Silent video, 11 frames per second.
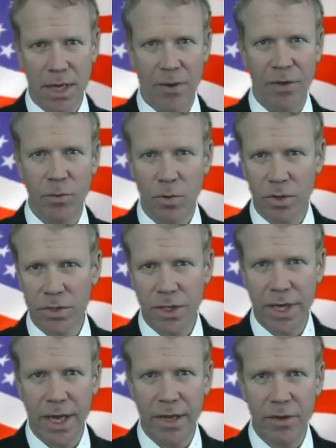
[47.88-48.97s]
Now, in the world
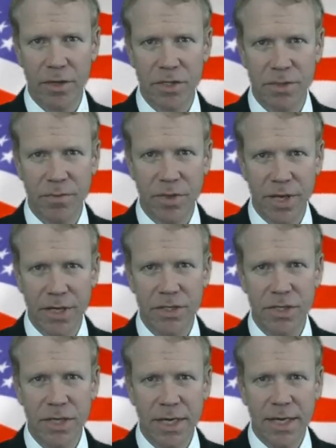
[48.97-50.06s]
today, there are some
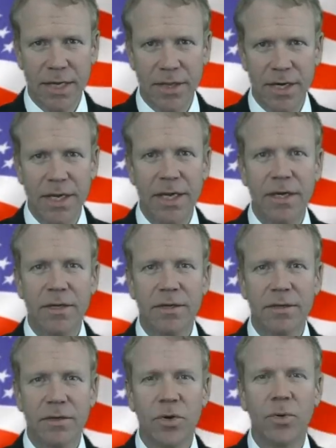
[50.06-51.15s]
things that need
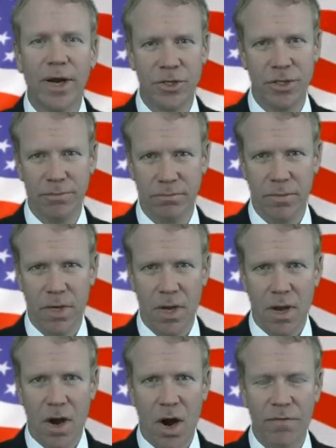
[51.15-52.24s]
correction.
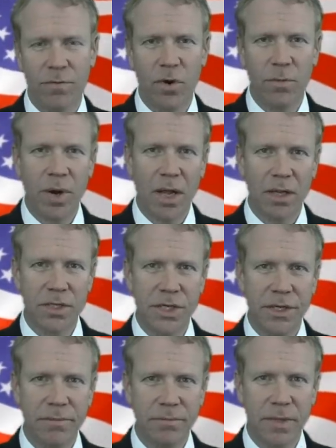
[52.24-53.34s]
Our foreign
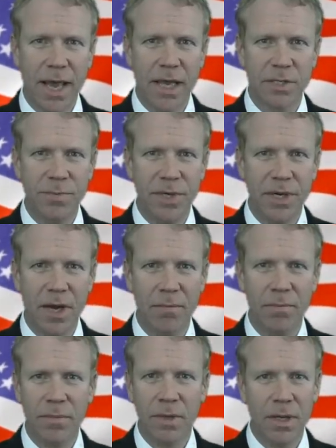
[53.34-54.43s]
policy has
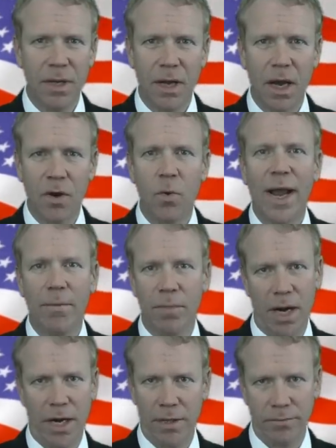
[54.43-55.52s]
become a
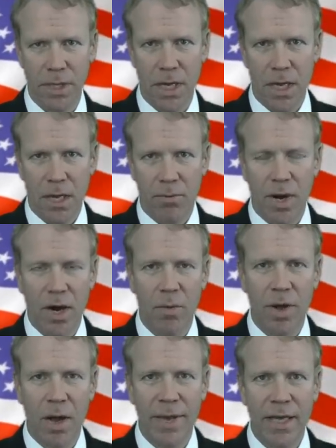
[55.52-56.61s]
quagmire. Barack
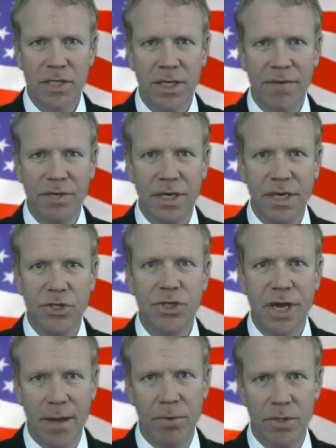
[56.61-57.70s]
Obama has left it in
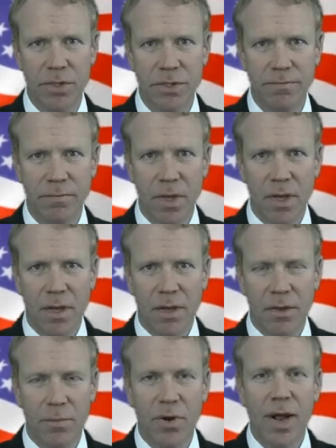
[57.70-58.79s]
shambles.
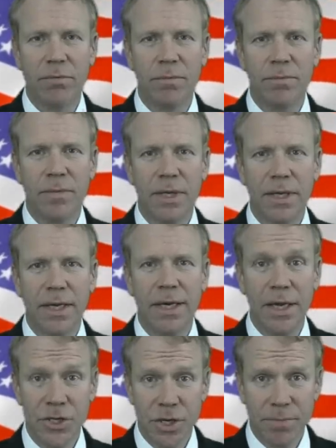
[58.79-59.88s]
The problem in
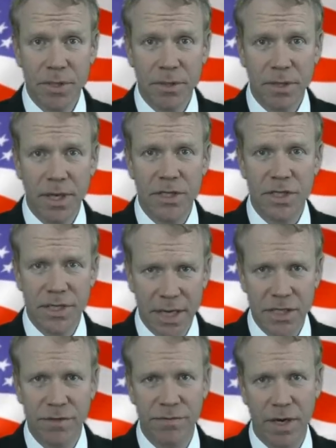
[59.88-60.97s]
Egypt is
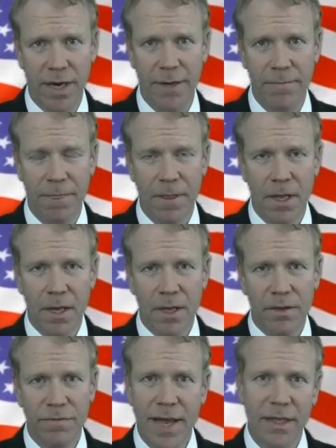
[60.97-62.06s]
intensifying.
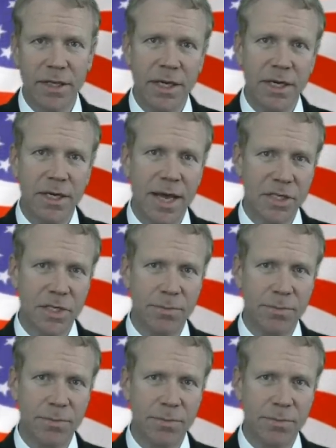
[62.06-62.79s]
The fact that he did not